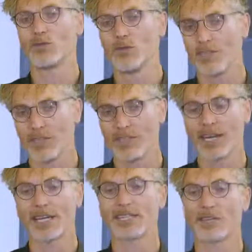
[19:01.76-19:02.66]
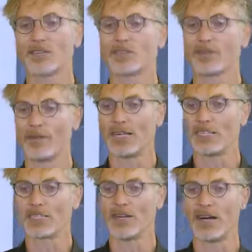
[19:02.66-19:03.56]
do all these things. That was just my
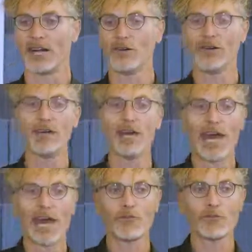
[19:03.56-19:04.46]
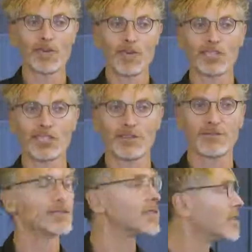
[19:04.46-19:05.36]
style. Everyone has a
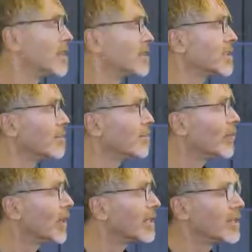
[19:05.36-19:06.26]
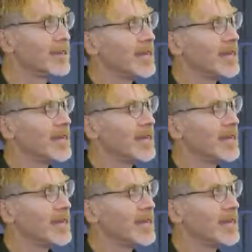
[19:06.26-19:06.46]
different starting point.